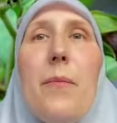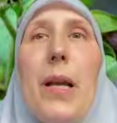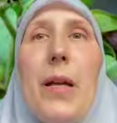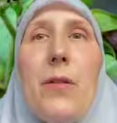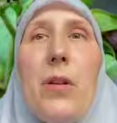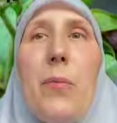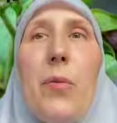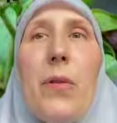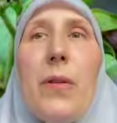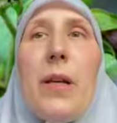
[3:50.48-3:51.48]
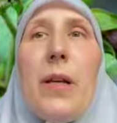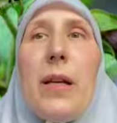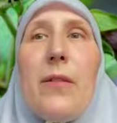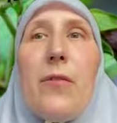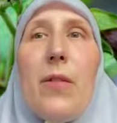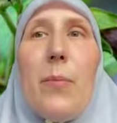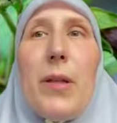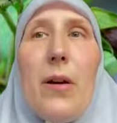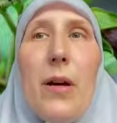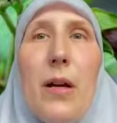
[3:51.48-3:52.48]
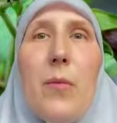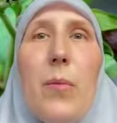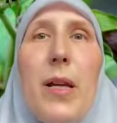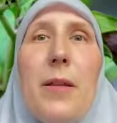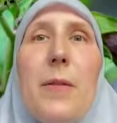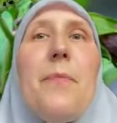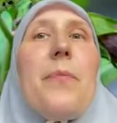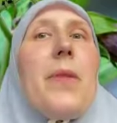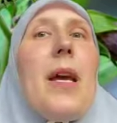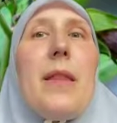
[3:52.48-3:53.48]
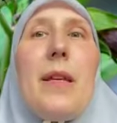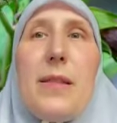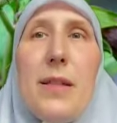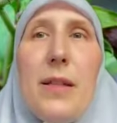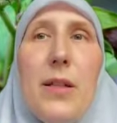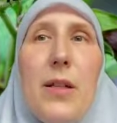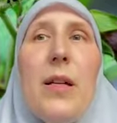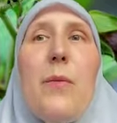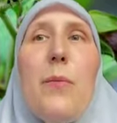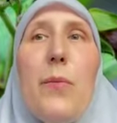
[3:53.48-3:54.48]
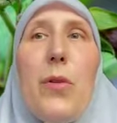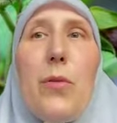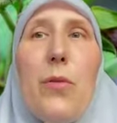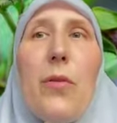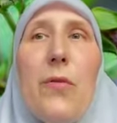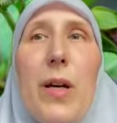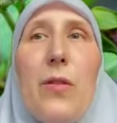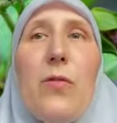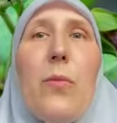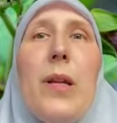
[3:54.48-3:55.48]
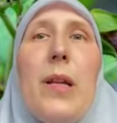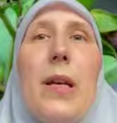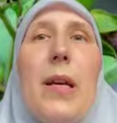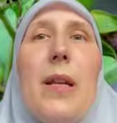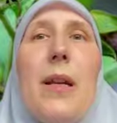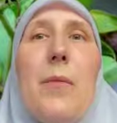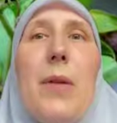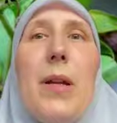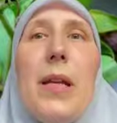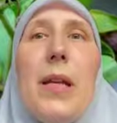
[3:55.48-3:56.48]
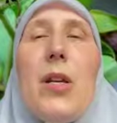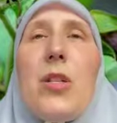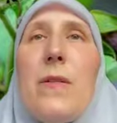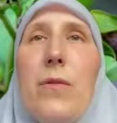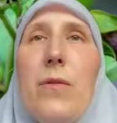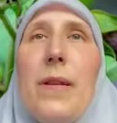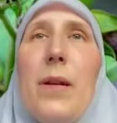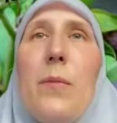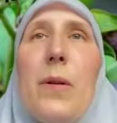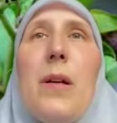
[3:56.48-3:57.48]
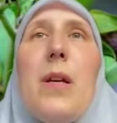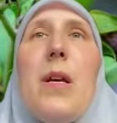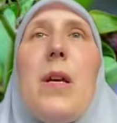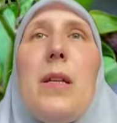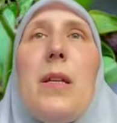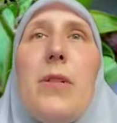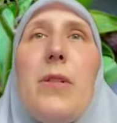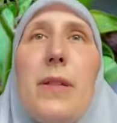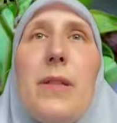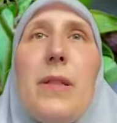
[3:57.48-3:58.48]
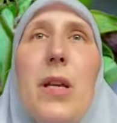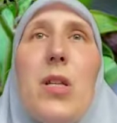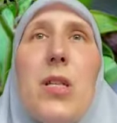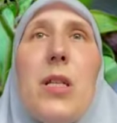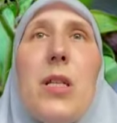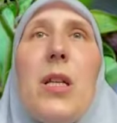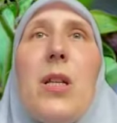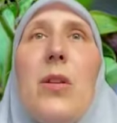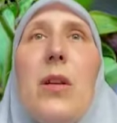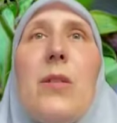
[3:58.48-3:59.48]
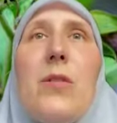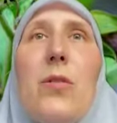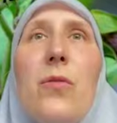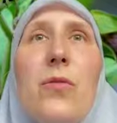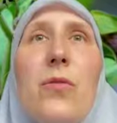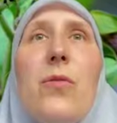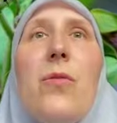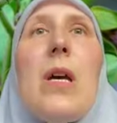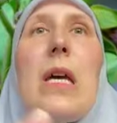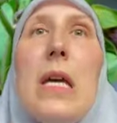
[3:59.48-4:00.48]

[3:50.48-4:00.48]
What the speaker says: belladonna poisoning is rapid heartbeat, and that's another use of atropine in medication. For example, in resuscitation, it's used to